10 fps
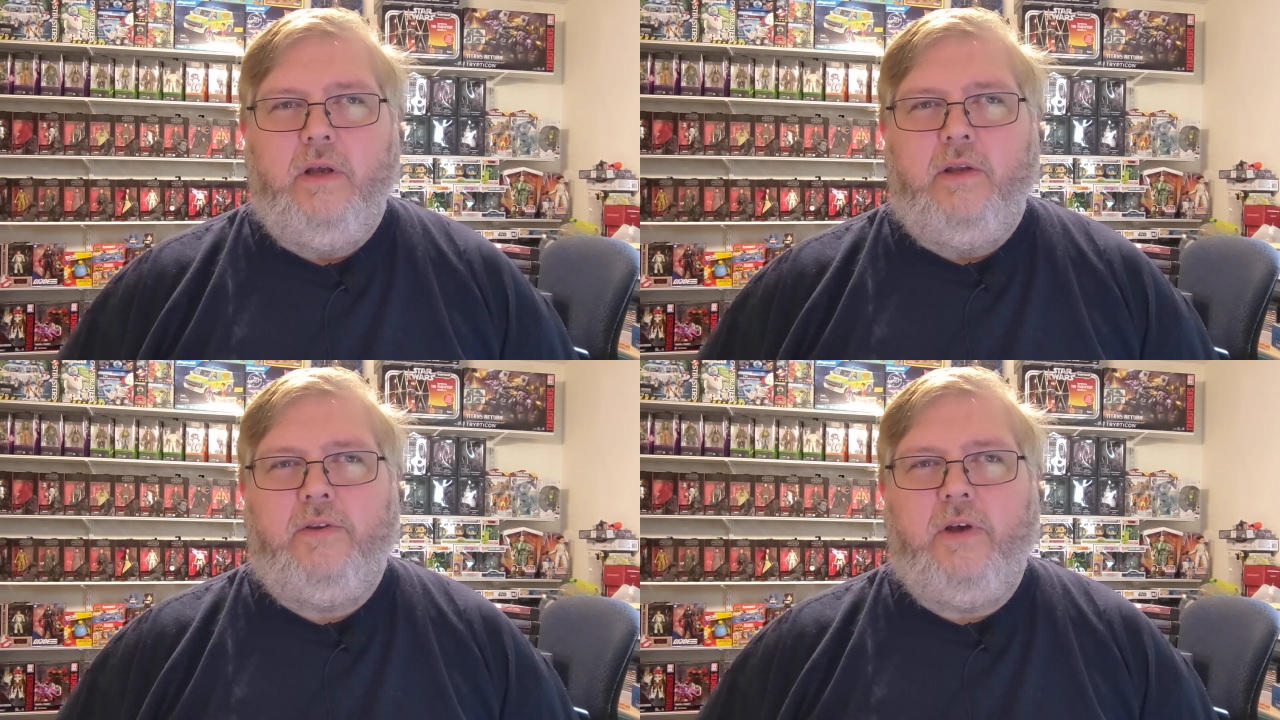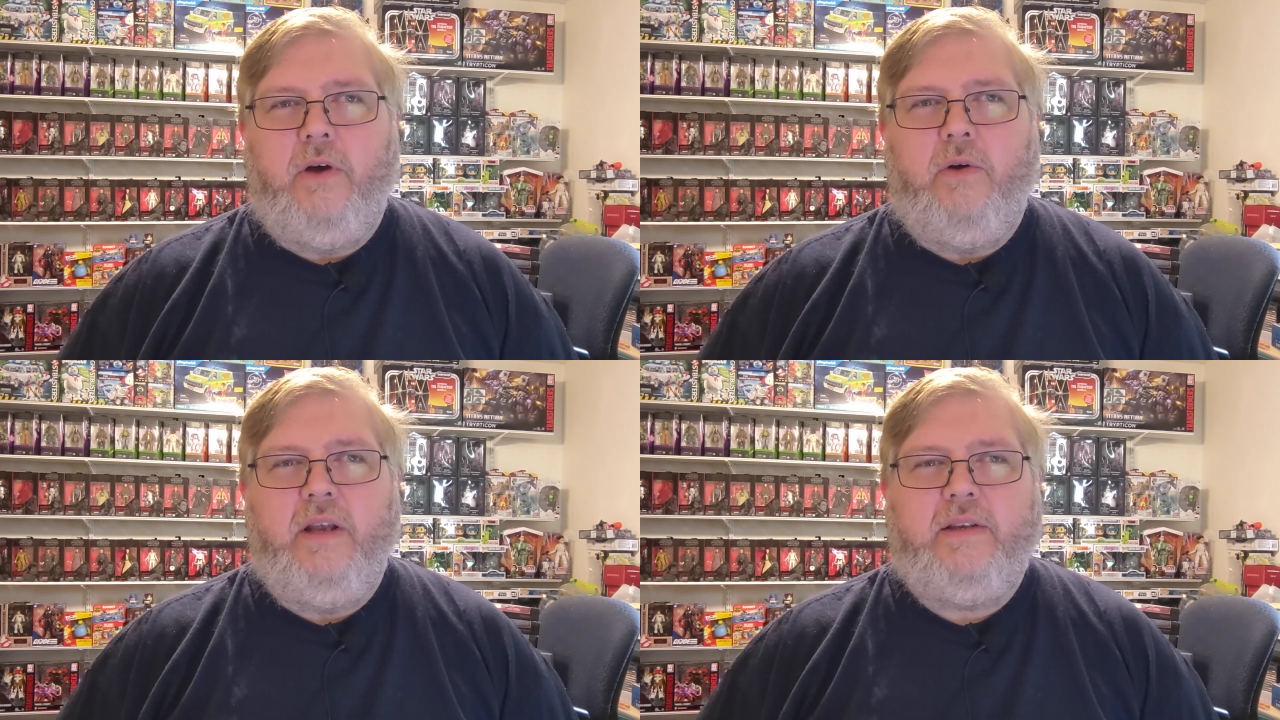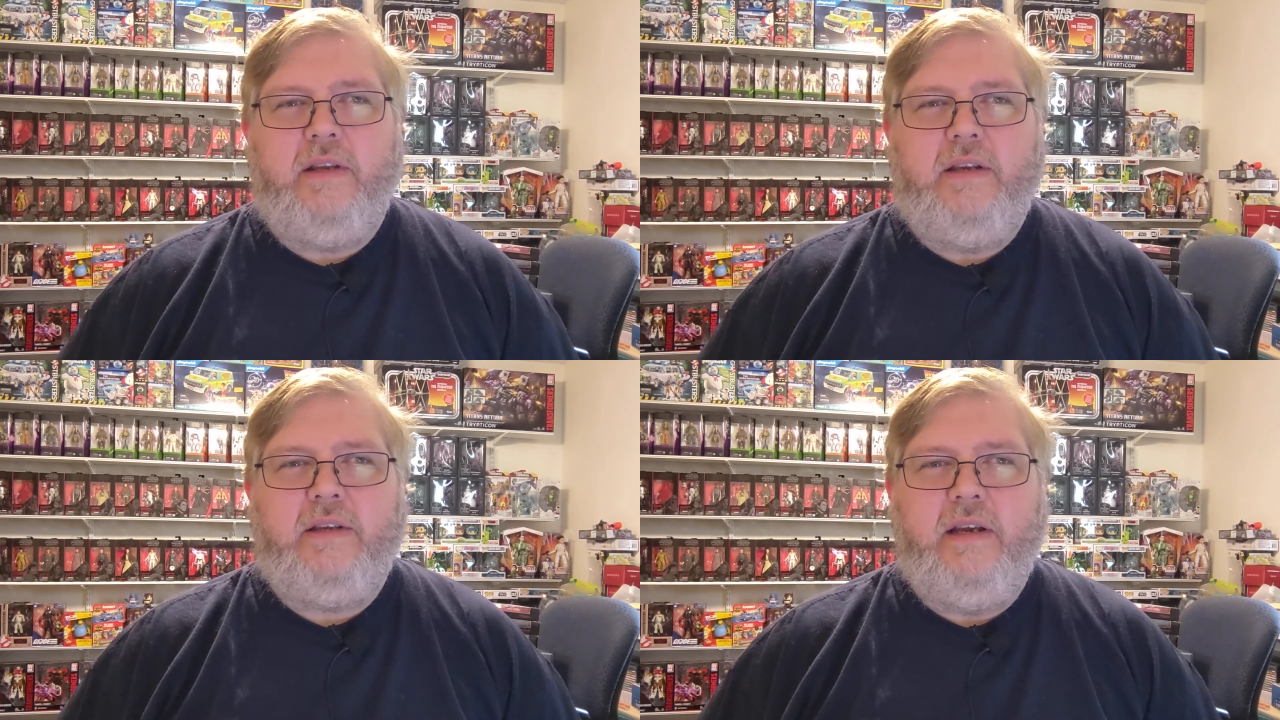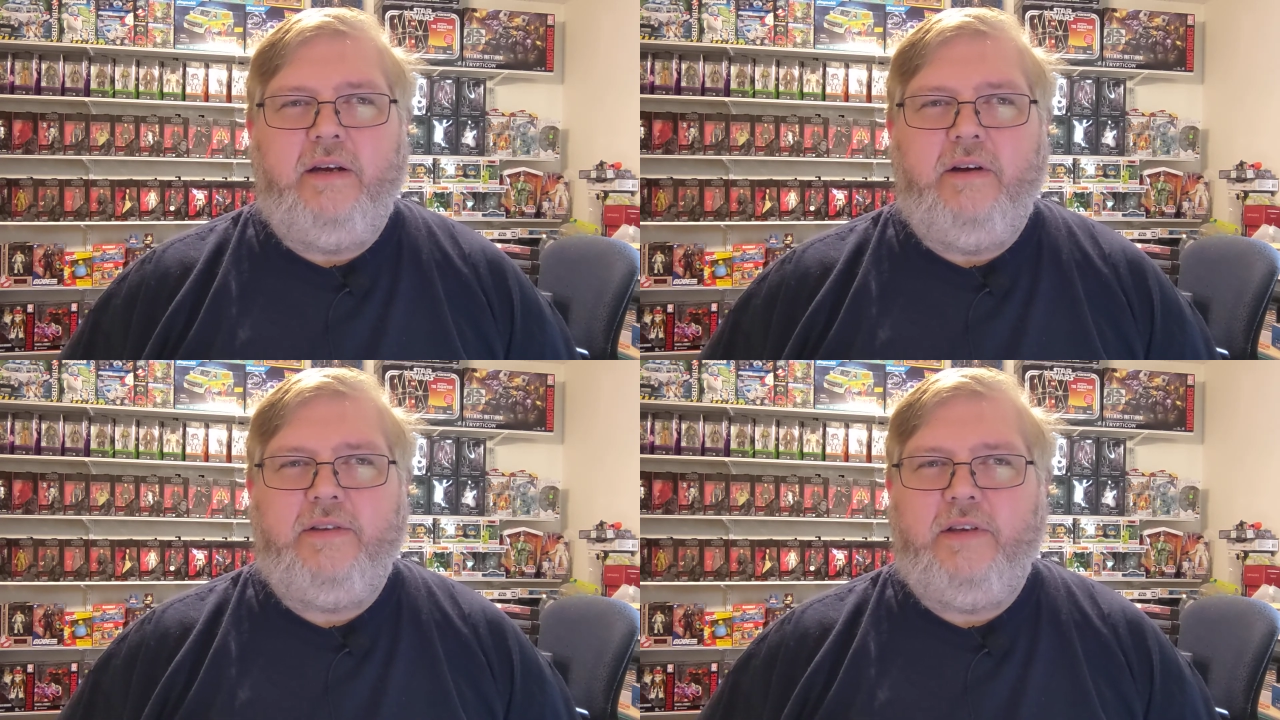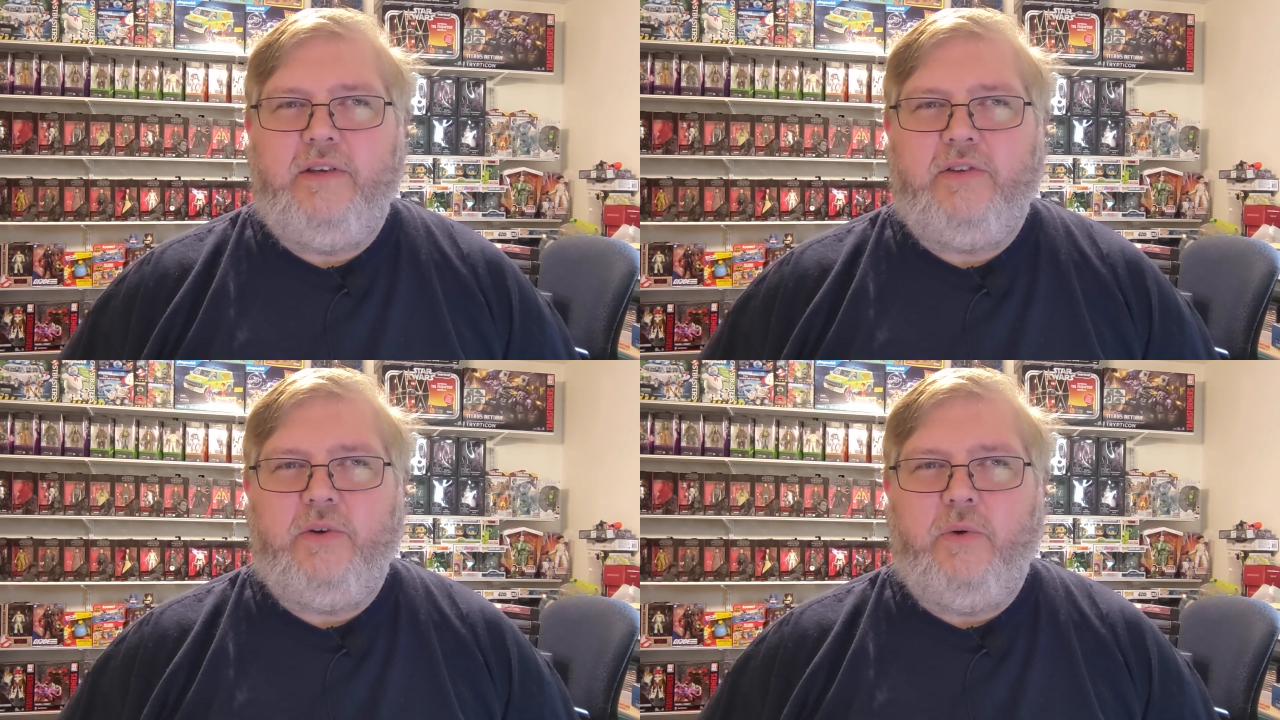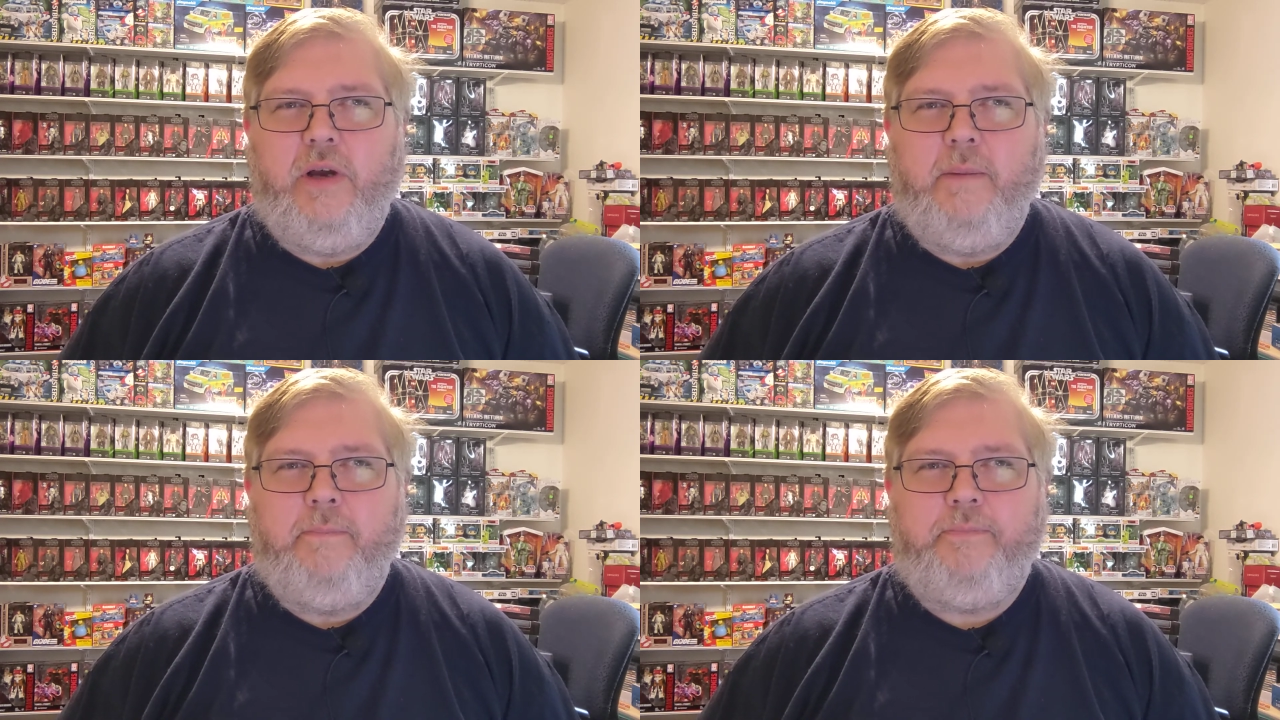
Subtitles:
So it's an interesting story,